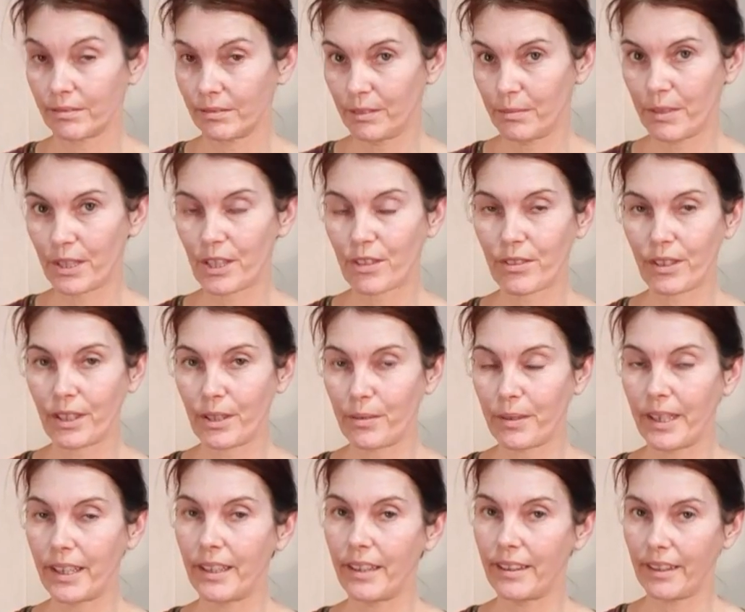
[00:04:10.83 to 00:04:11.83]
almost straight
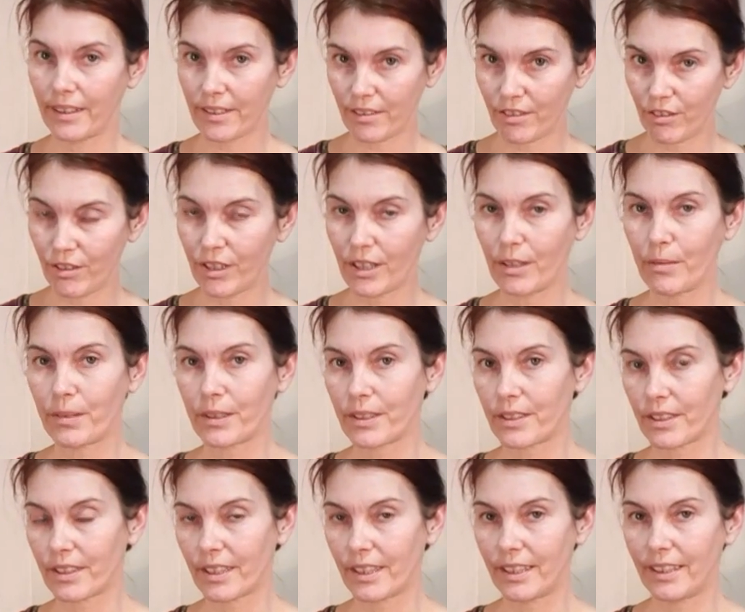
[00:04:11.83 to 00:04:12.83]
away, and that's a tricky one
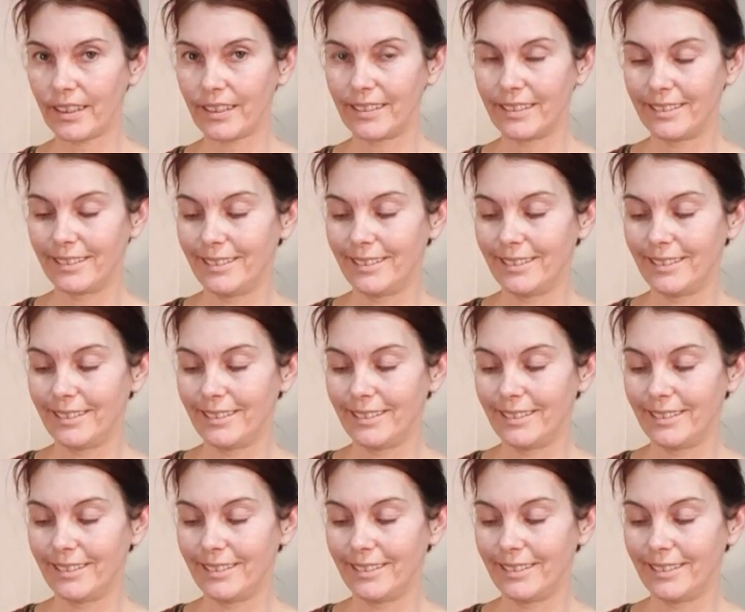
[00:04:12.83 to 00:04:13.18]
to kill.